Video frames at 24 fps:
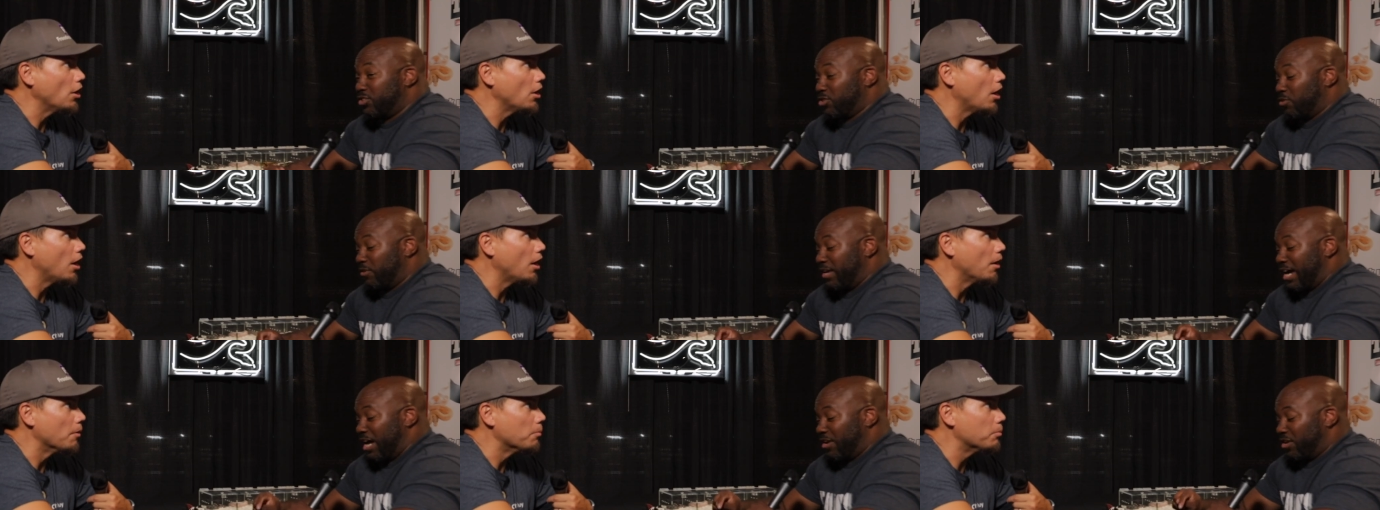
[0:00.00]

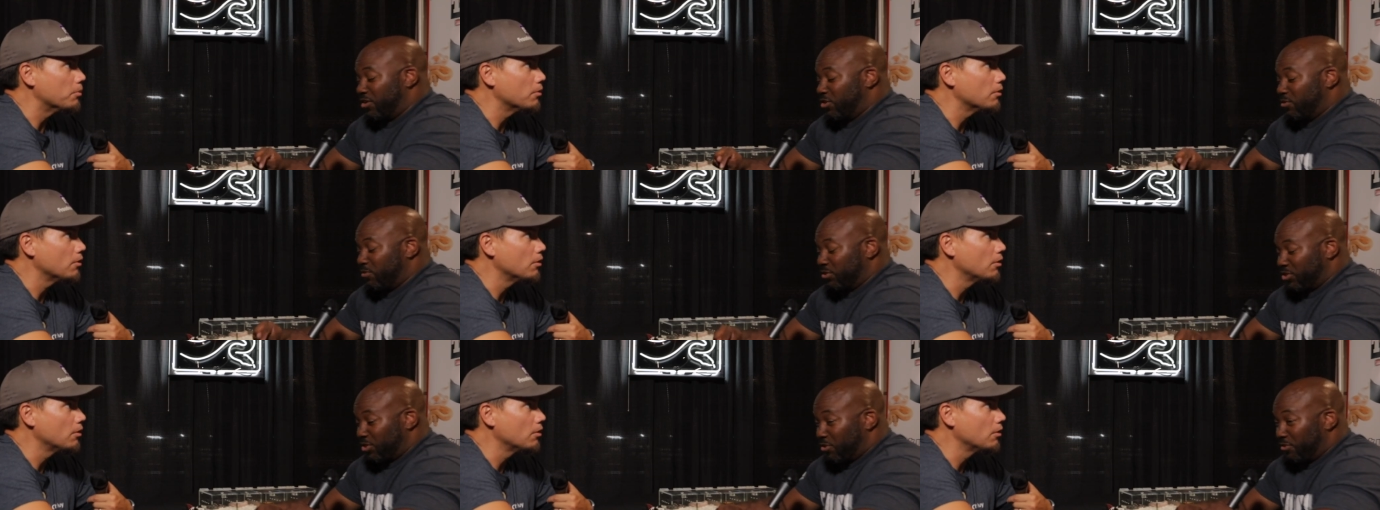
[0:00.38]
Speaker 1: so up. now they're
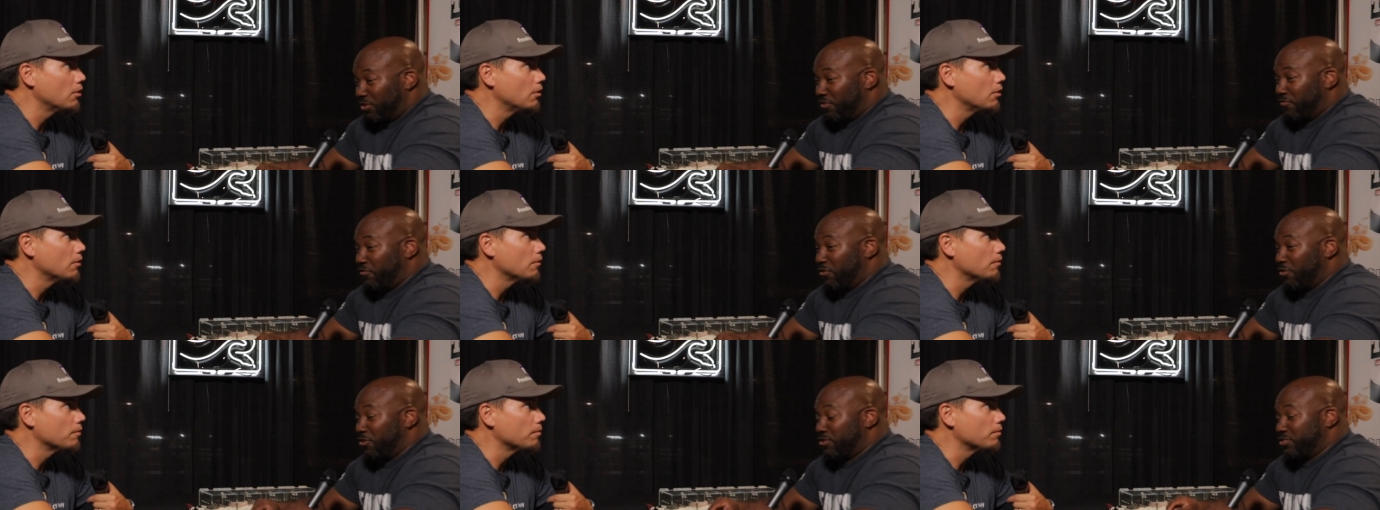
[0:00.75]
doing
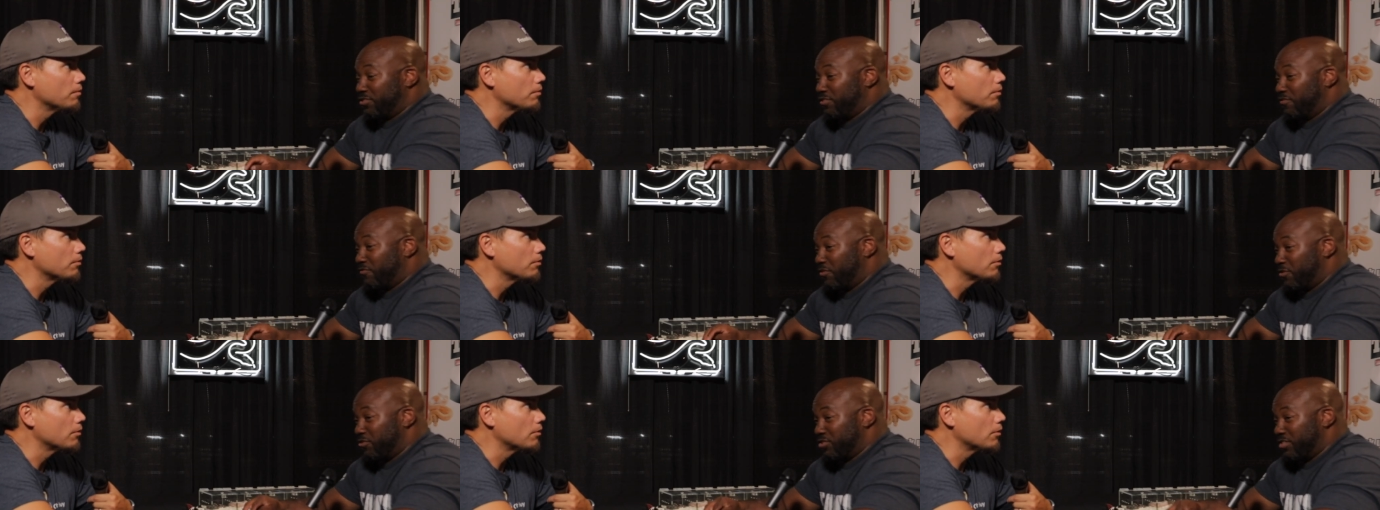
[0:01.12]
Tony
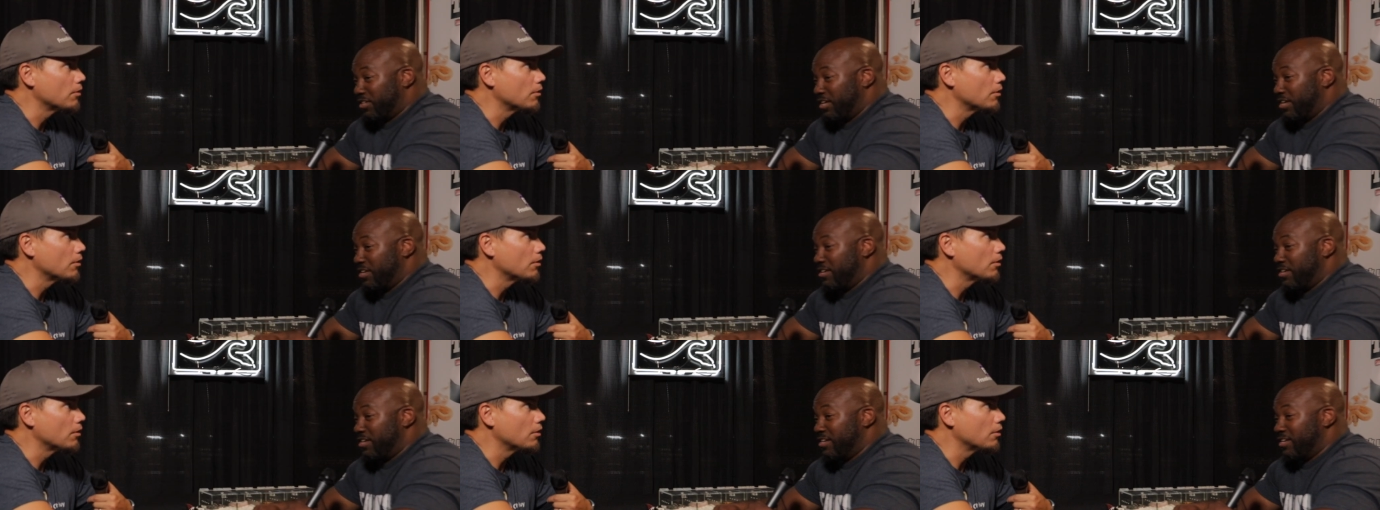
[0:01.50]
Ferguson versus
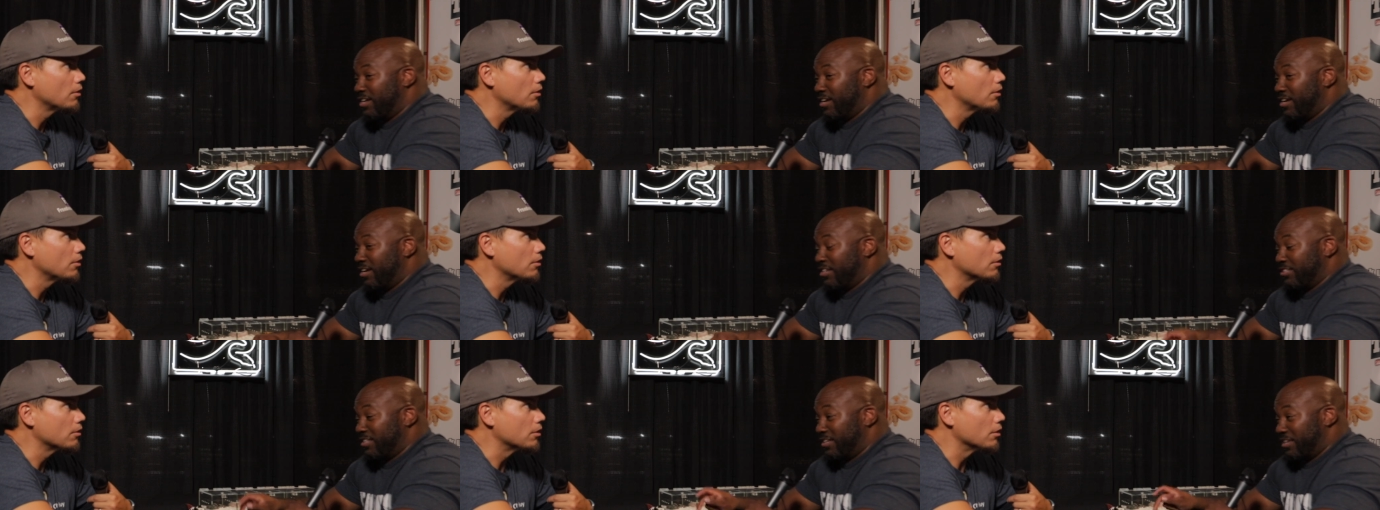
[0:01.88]
Nate
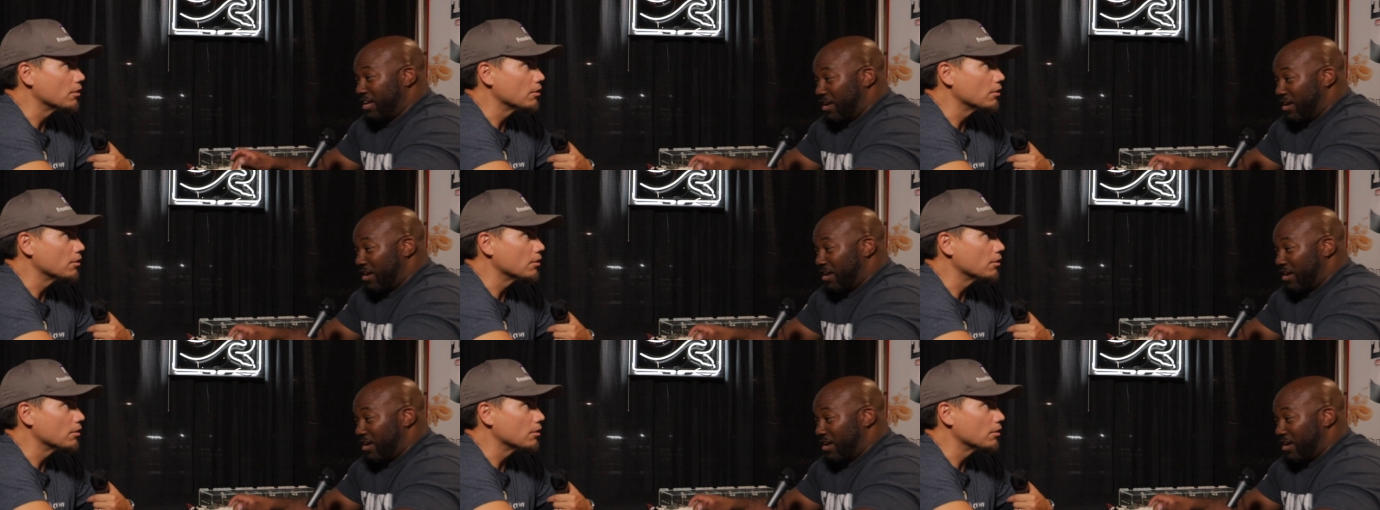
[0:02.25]
Diaz and